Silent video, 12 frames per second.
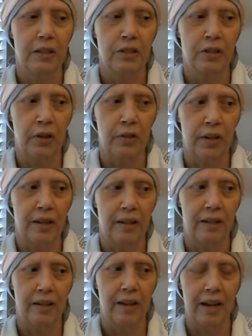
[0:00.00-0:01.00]
so
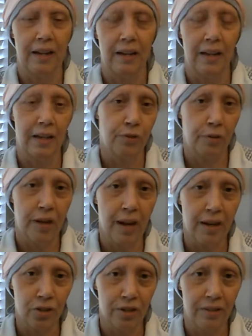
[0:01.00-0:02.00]
that I had less
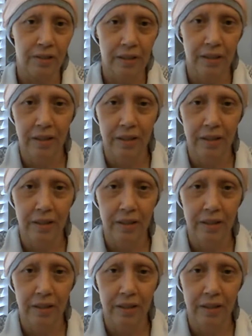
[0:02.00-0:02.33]
reaction.